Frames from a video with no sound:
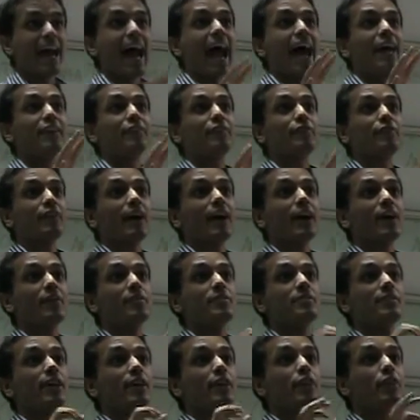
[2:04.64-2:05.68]
and
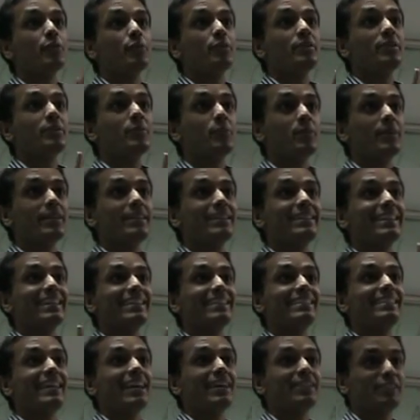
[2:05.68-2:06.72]
found a three-week
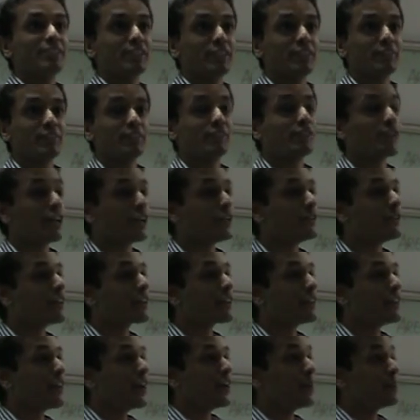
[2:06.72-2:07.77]
intensive stuttering
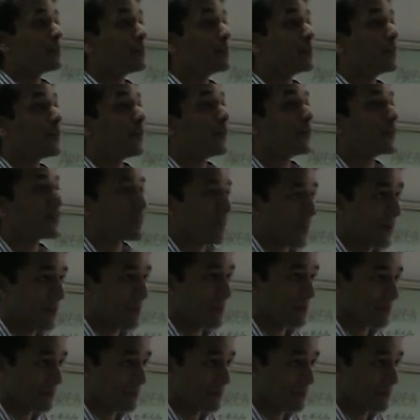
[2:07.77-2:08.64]
therapy program.